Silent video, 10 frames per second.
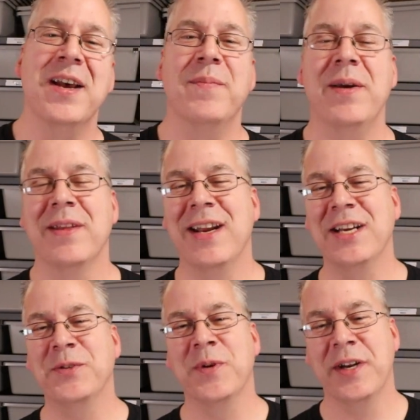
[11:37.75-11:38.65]
maybe the
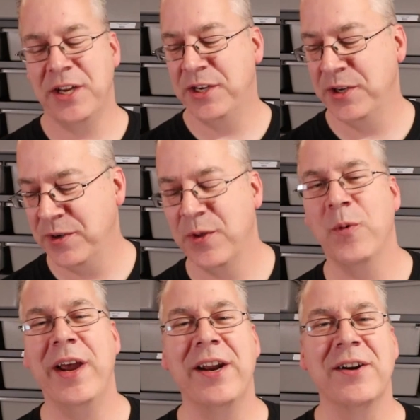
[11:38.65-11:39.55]
next one you do the
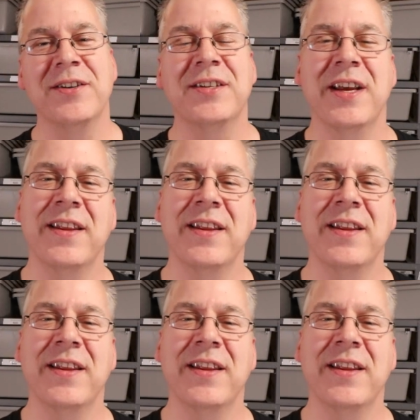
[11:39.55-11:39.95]
waders,